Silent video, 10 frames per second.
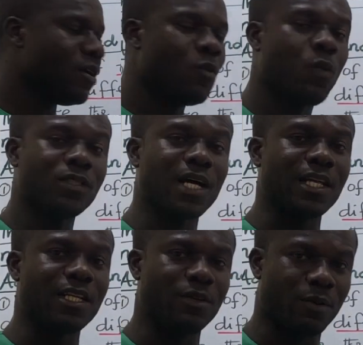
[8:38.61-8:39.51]
What are
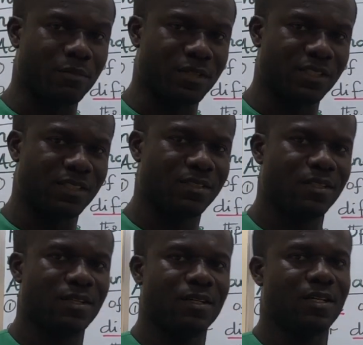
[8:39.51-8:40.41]
the numbers?
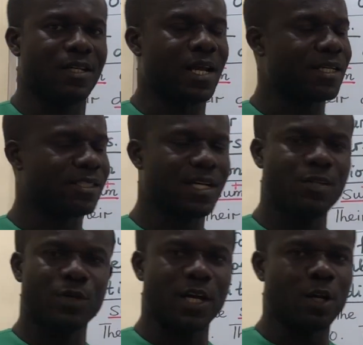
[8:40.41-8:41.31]
Like I
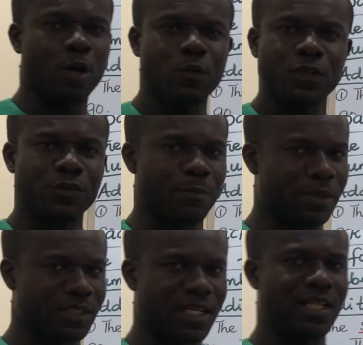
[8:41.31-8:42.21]
said, you can always
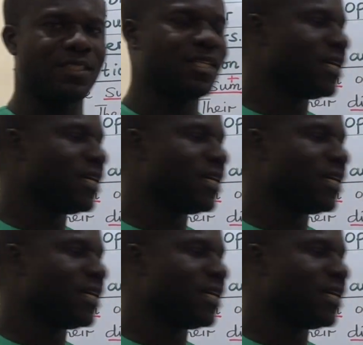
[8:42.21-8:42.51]
represent